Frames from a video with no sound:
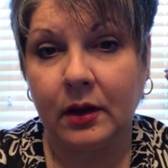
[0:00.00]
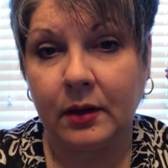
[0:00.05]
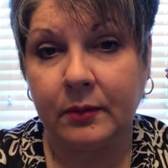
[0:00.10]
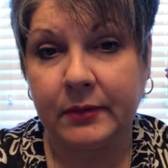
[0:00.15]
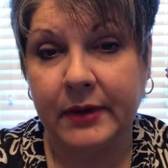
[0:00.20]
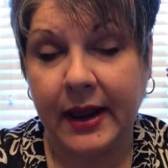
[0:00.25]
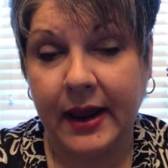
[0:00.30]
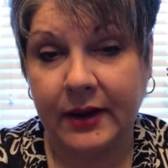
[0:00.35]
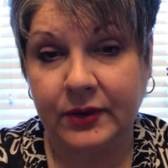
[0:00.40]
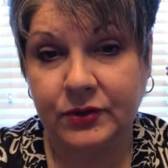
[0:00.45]

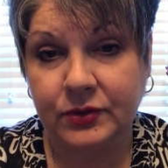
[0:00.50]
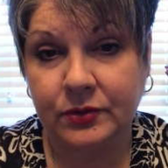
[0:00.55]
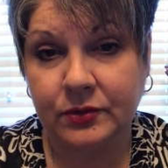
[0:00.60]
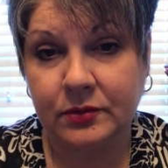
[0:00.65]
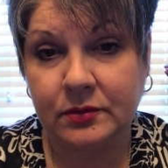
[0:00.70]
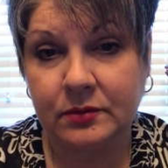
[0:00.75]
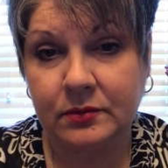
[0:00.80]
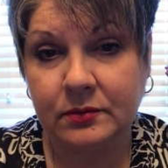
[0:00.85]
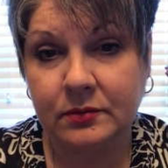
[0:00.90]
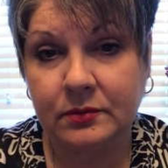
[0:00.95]

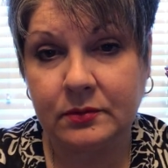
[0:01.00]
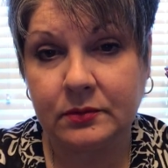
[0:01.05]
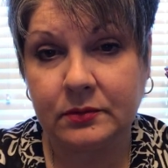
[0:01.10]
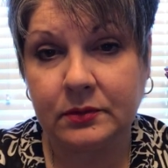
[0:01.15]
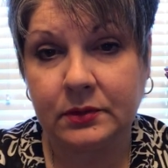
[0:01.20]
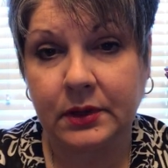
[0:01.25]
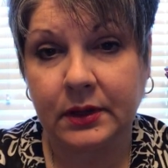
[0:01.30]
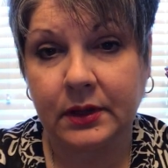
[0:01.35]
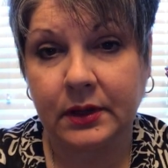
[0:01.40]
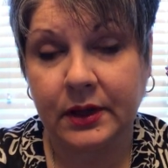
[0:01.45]
natural,
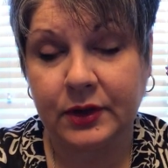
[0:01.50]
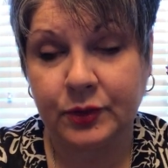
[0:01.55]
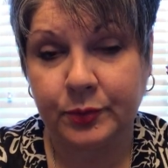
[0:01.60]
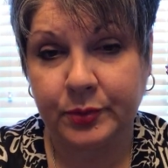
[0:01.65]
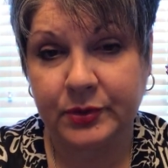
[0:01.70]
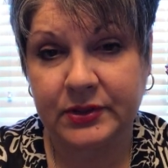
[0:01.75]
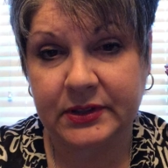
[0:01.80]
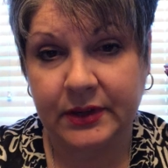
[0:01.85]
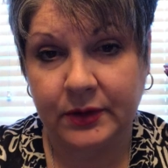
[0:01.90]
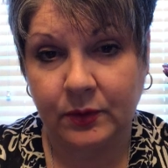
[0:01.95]
the
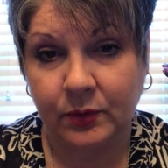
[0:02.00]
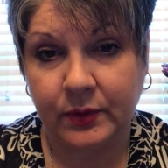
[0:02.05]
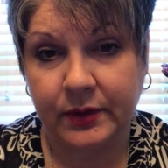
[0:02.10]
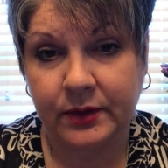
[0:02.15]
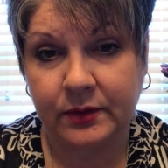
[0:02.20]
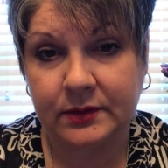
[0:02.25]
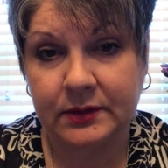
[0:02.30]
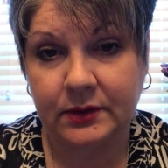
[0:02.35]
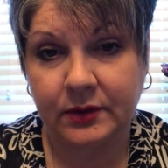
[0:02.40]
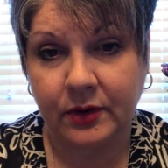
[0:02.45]
100%
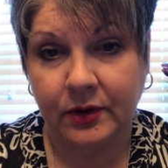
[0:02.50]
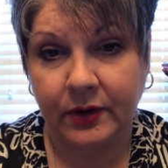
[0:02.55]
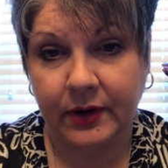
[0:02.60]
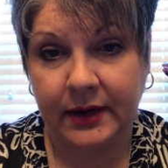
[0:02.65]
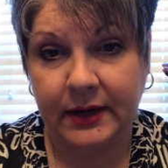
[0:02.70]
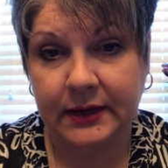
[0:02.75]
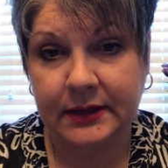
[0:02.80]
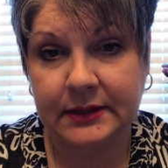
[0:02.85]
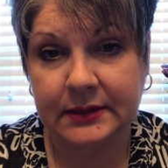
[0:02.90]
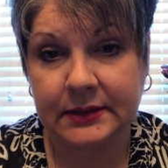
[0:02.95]
oils are
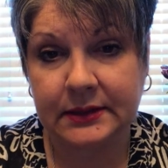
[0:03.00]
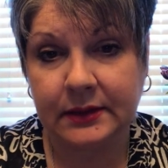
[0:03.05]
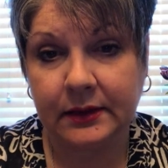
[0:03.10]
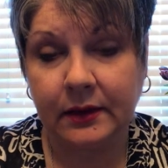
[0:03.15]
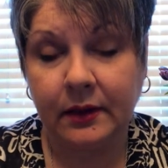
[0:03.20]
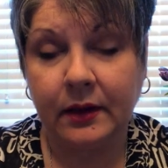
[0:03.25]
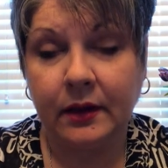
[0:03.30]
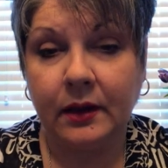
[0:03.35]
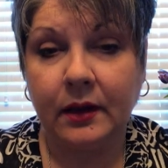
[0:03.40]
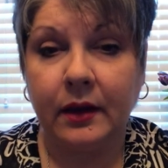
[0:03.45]
in it,
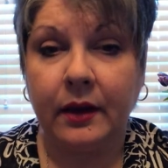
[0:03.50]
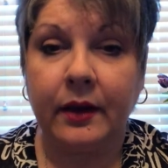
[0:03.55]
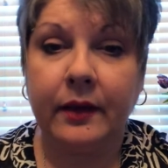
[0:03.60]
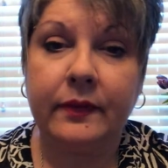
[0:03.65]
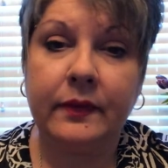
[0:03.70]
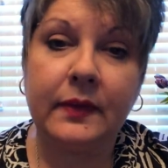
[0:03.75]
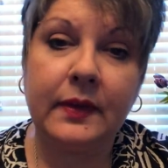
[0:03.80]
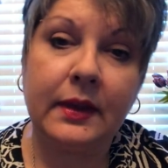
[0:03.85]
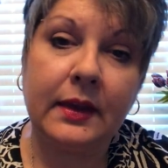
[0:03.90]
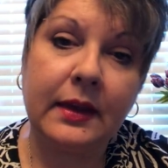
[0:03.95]

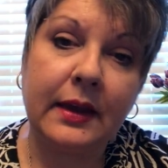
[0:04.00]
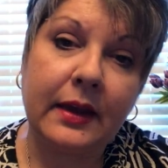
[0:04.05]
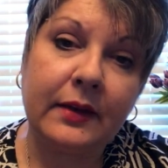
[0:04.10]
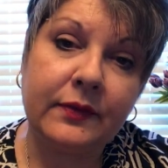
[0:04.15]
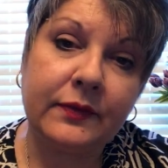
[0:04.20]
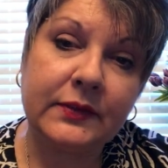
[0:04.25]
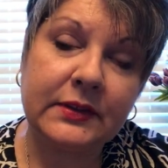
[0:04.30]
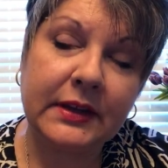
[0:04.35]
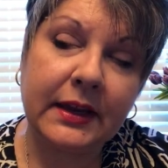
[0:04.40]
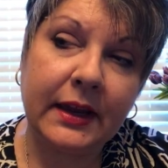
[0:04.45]
The
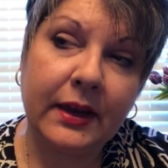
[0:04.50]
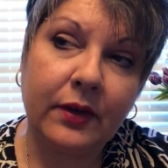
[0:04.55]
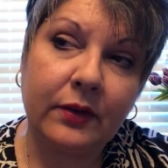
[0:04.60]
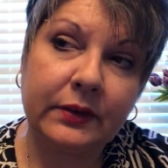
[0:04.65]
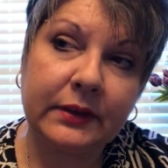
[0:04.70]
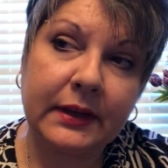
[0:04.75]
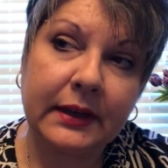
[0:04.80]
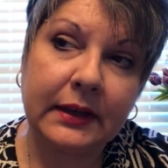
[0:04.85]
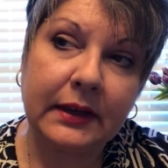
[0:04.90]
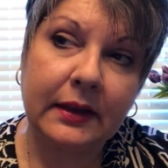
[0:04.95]
FDA
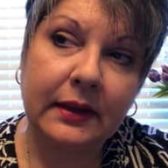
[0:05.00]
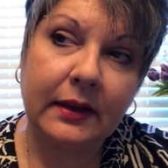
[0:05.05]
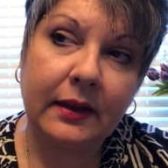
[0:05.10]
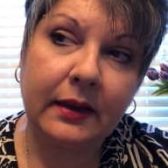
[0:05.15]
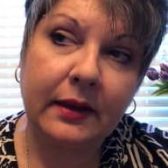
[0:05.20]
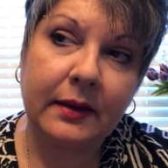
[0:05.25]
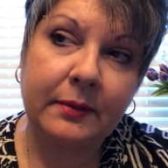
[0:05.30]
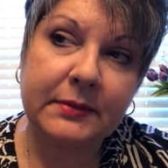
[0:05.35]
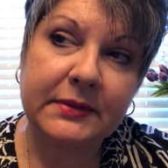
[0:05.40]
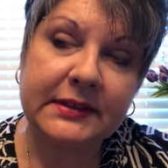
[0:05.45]
only
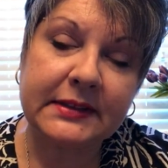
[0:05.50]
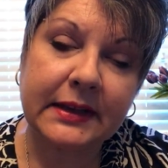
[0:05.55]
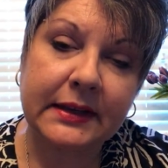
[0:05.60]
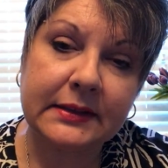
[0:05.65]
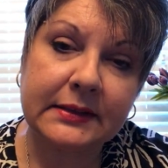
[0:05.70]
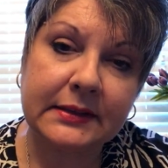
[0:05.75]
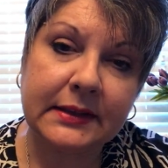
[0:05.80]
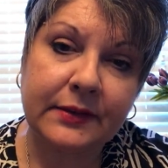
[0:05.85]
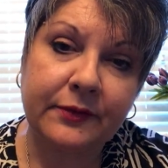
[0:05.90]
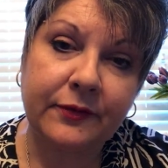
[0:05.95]

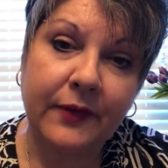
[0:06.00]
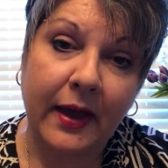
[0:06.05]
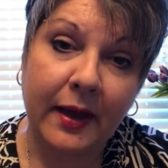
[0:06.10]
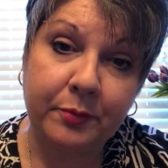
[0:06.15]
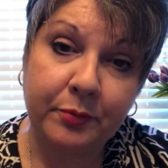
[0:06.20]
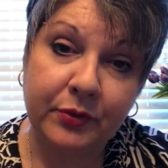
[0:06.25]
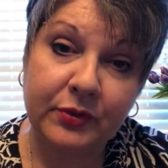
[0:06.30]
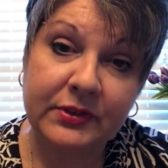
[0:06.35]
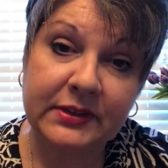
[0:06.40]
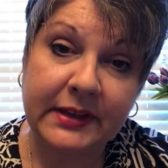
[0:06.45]
says that
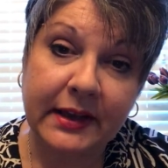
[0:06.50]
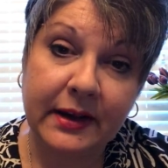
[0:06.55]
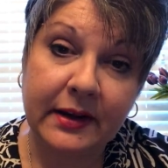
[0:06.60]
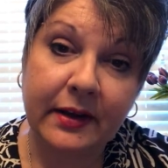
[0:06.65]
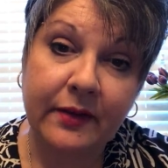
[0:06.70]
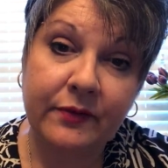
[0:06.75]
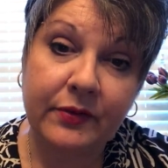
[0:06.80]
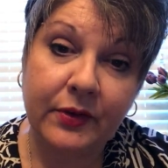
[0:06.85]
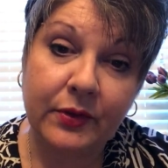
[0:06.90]
5% of